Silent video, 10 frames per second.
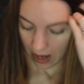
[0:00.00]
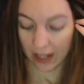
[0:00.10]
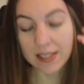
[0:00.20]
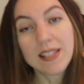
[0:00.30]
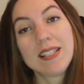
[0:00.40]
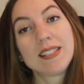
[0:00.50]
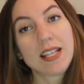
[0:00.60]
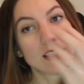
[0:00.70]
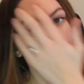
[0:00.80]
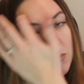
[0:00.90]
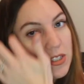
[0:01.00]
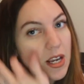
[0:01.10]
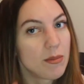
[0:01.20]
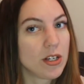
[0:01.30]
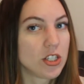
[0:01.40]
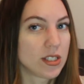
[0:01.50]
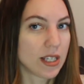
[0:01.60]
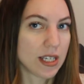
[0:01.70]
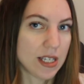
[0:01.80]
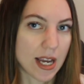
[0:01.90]
I guess in the sense of damage, it's
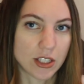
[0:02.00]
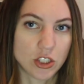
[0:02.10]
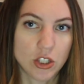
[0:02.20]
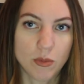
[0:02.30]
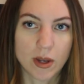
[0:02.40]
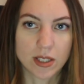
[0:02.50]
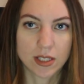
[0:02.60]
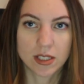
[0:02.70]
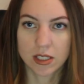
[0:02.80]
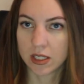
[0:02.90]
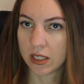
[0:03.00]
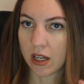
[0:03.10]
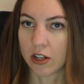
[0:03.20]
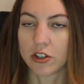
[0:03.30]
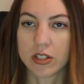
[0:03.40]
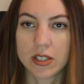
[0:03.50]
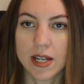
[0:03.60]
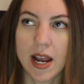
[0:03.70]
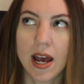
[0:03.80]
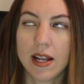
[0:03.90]
like, yes, you must
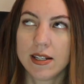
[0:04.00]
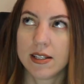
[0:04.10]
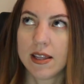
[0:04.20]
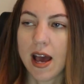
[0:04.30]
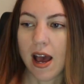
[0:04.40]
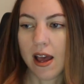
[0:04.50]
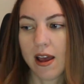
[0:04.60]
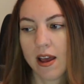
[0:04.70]
understand that